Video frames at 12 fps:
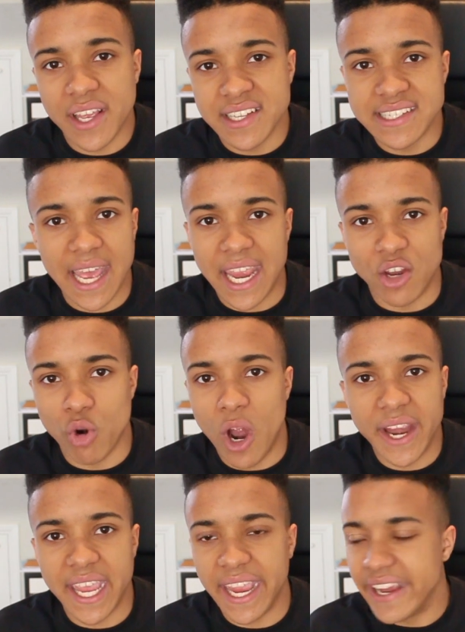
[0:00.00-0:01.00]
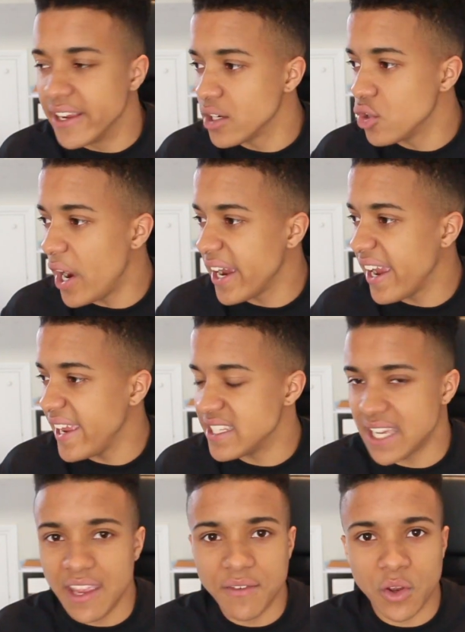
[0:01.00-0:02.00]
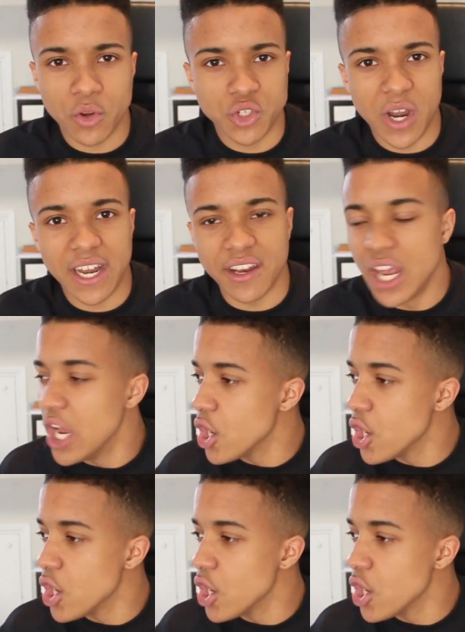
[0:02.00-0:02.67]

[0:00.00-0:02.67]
I can say, crikey, crikey, is that even Australian?